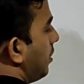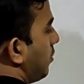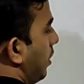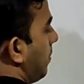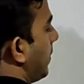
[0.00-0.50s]

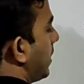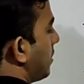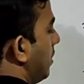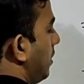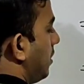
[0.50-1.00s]
So 8
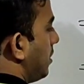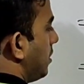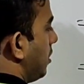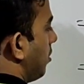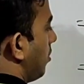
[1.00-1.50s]
minus 8,
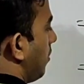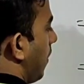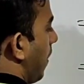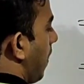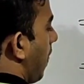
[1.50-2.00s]
0.
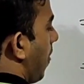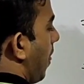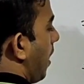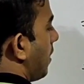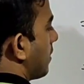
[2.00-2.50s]

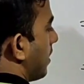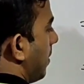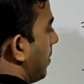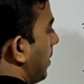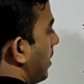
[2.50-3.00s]

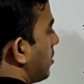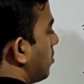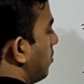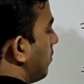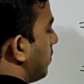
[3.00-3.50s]
7 minus
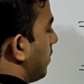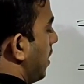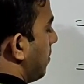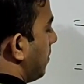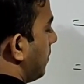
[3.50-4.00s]
2,
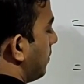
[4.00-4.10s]
5.